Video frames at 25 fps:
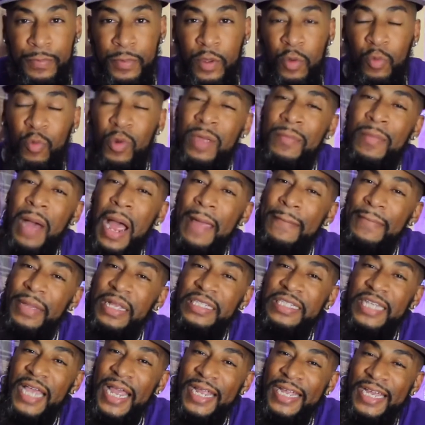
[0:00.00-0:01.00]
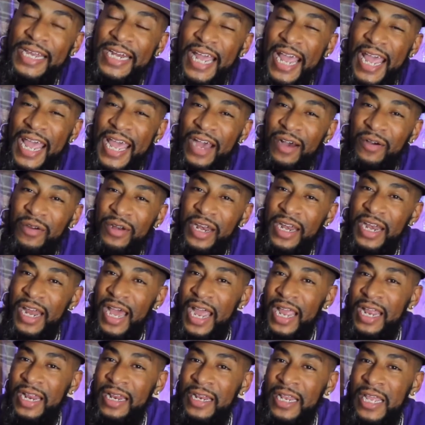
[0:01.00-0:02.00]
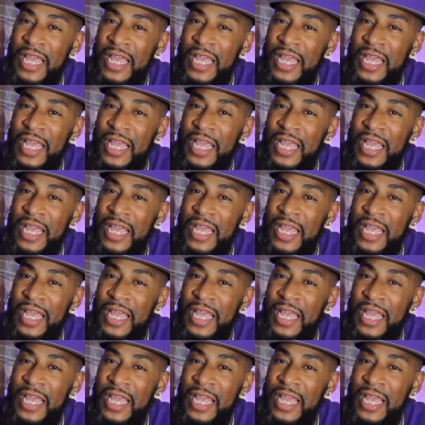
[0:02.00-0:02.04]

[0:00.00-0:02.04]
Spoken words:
we might be taking the L tonight.